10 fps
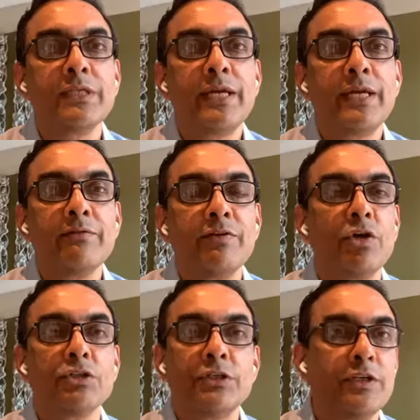the
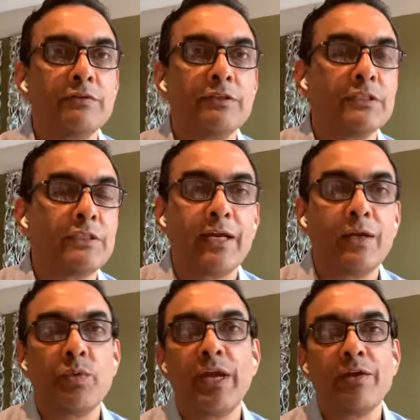ferocity of this
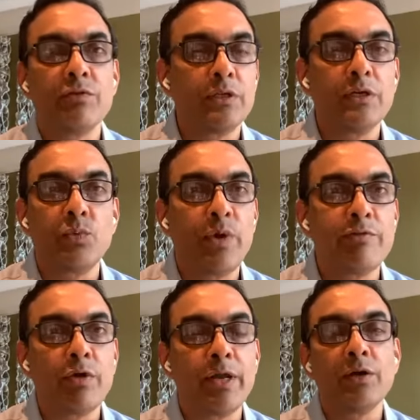second wave or third wave,
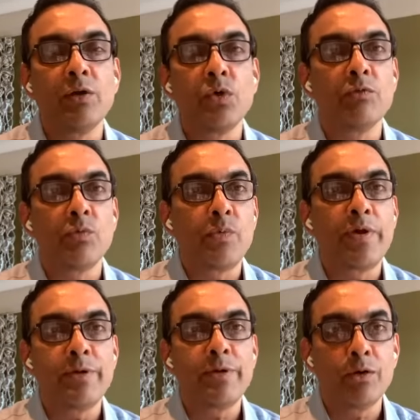or I don't know whatever
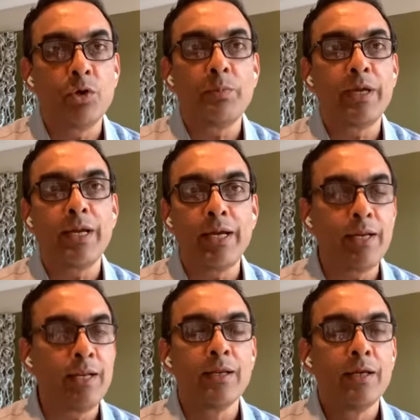wave we are going to be in,
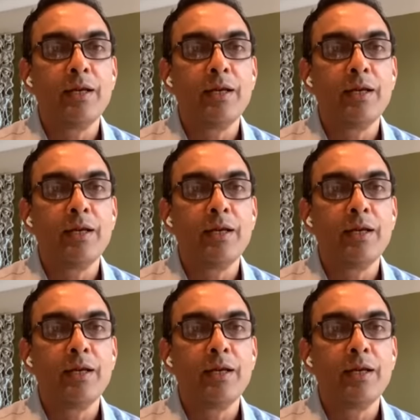and